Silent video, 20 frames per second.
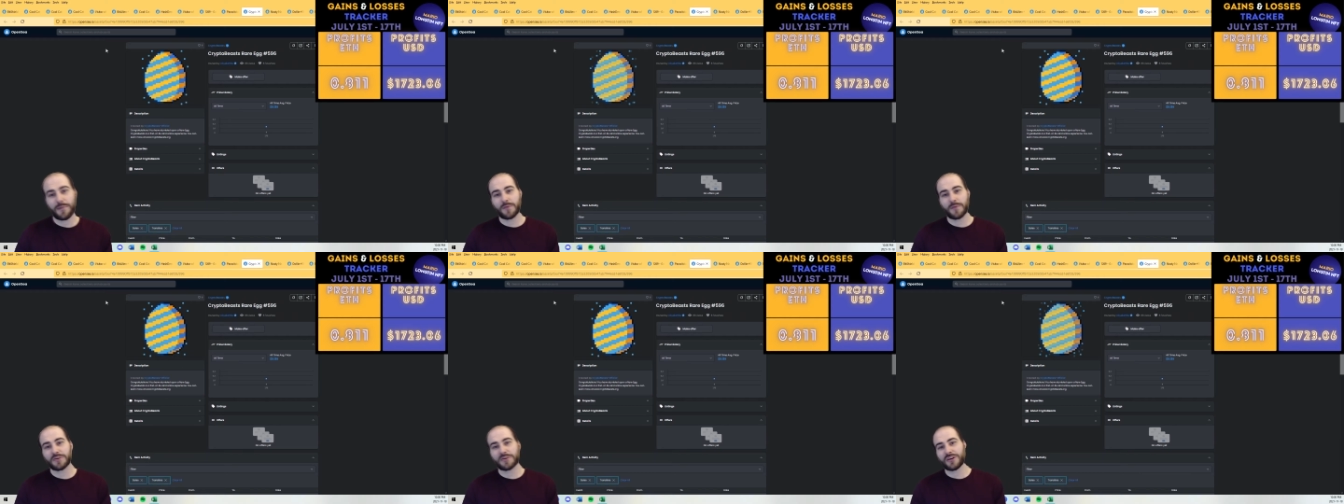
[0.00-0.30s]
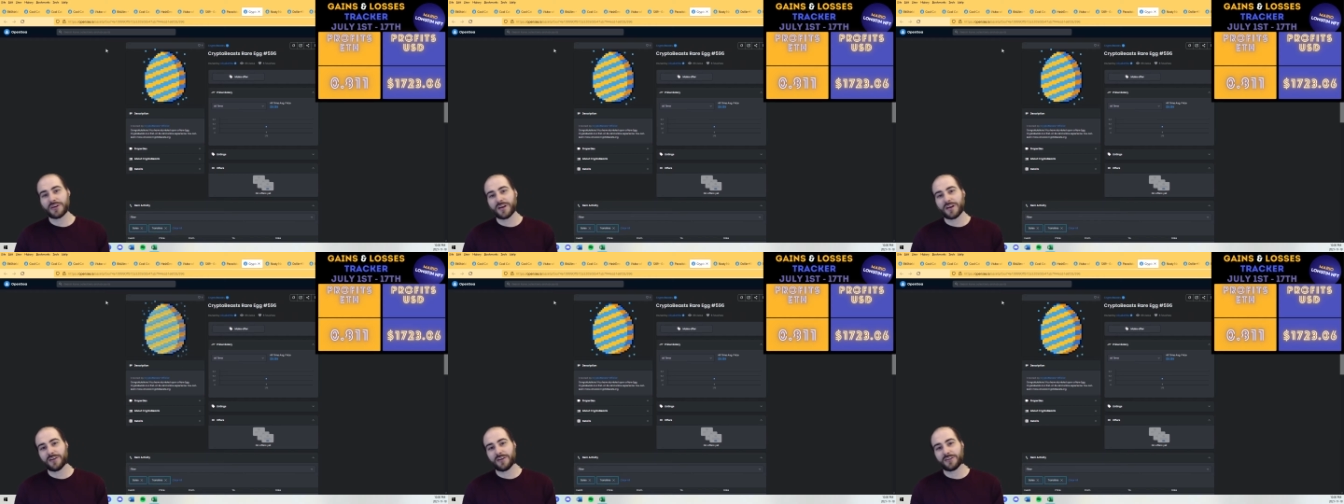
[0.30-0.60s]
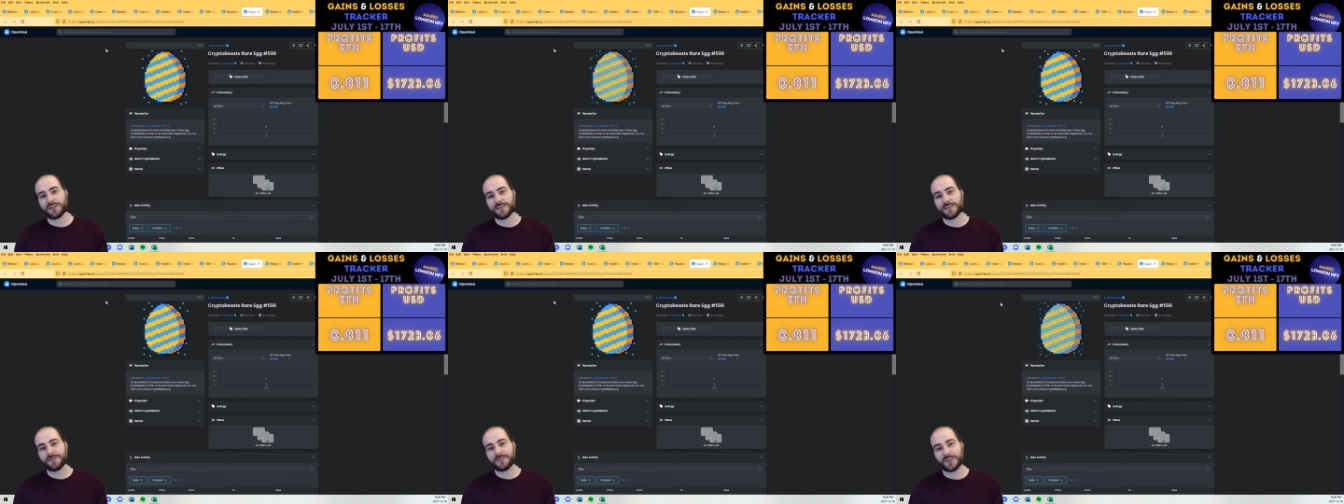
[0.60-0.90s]
should have held
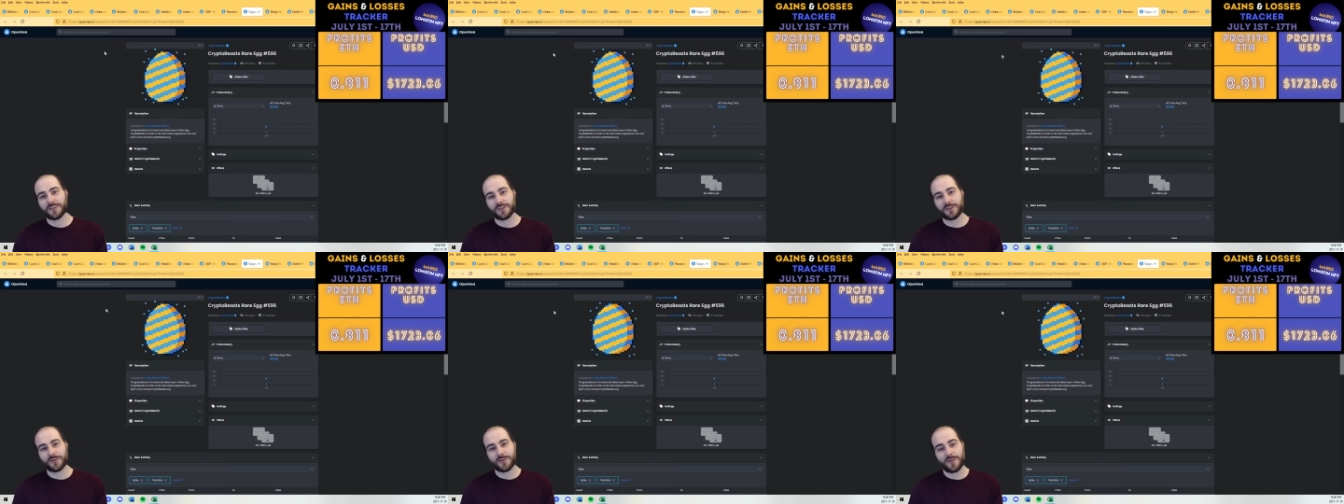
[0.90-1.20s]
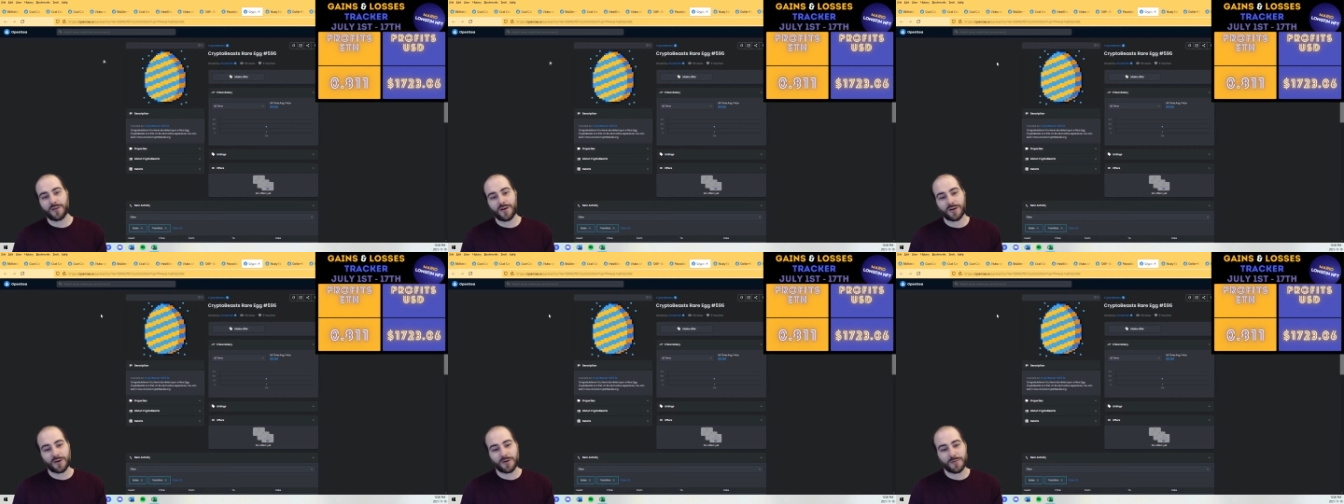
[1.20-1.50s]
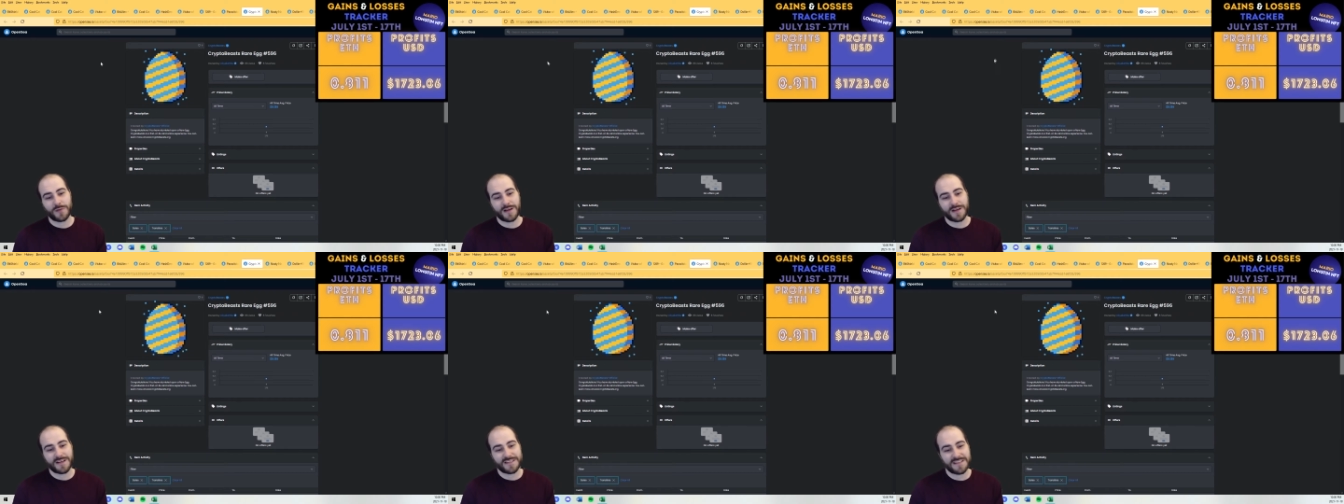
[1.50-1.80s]
it for a little longer,
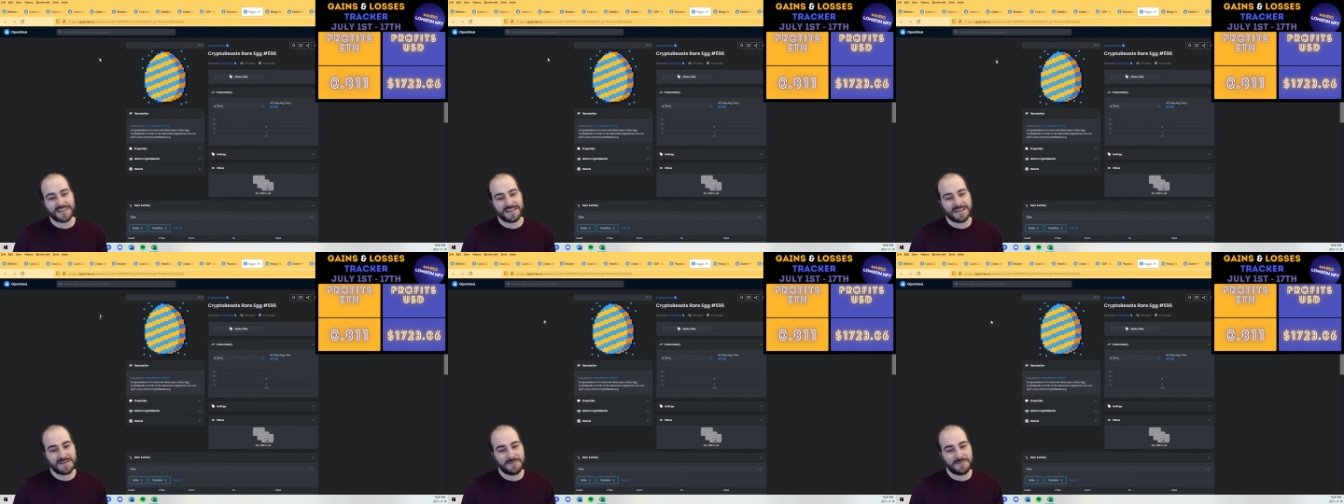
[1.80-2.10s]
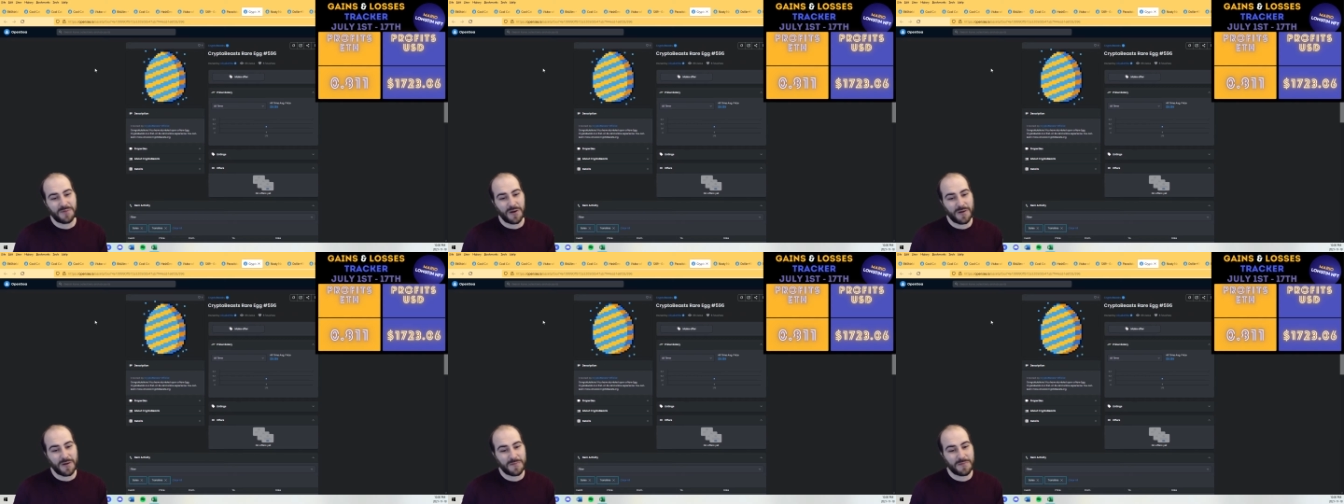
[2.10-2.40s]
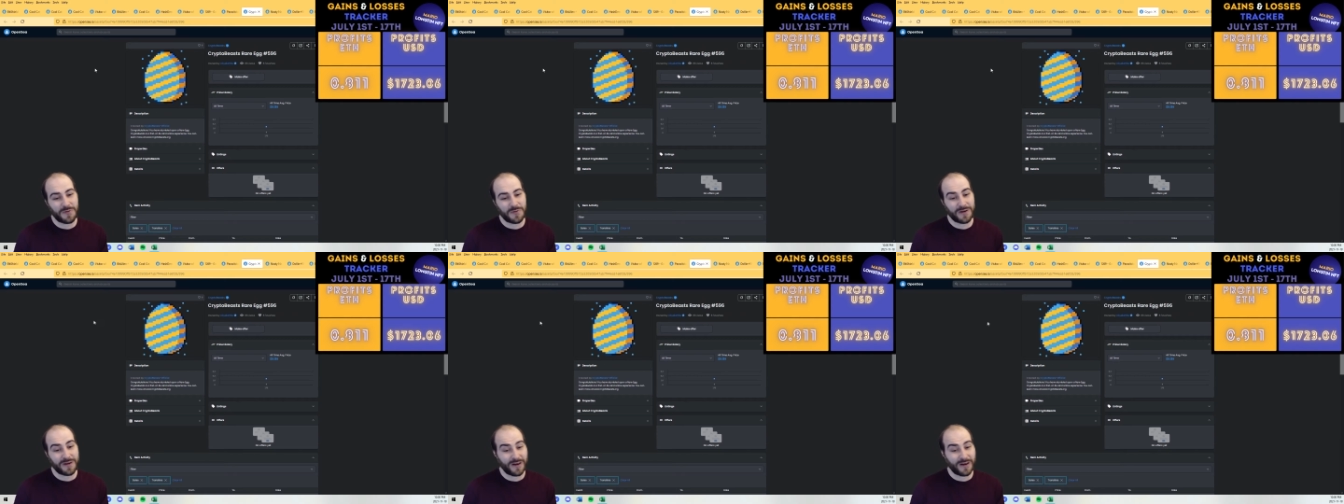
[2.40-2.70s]
because they did pump
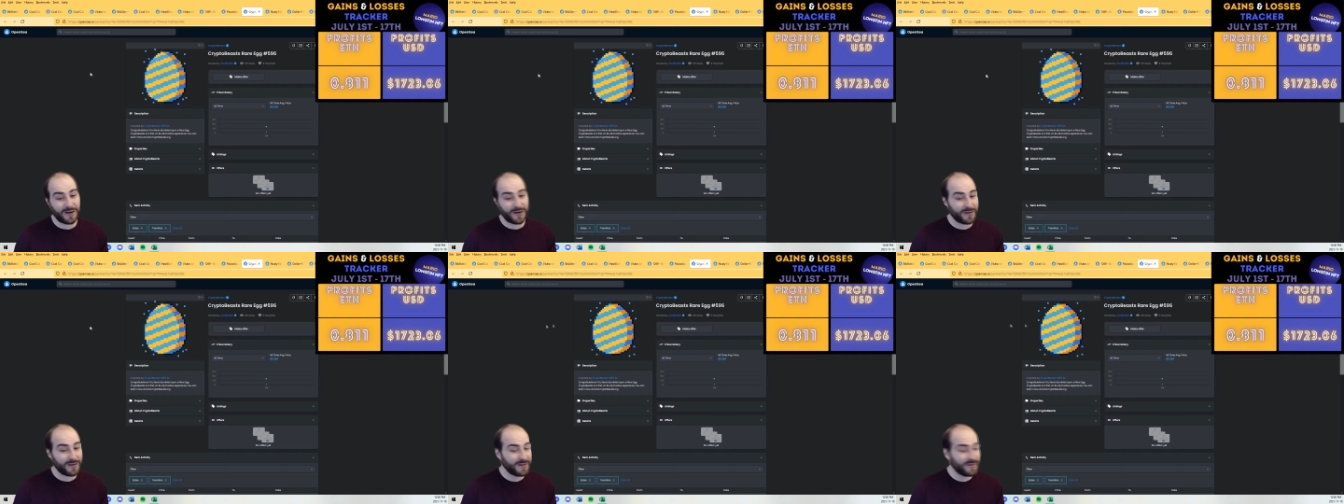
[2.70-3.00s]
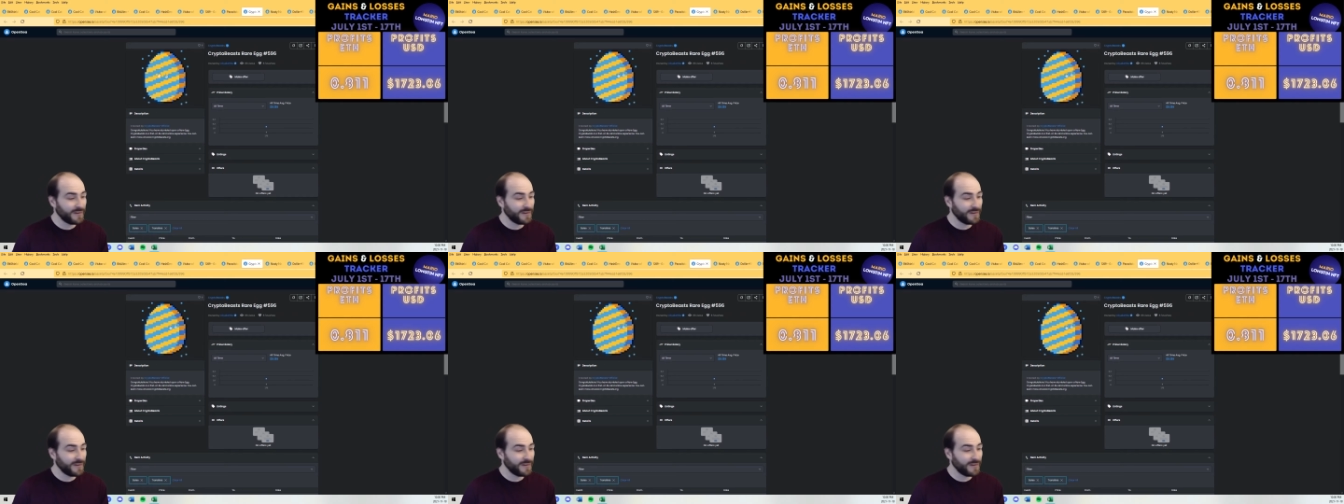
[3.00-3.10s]
pretty hard,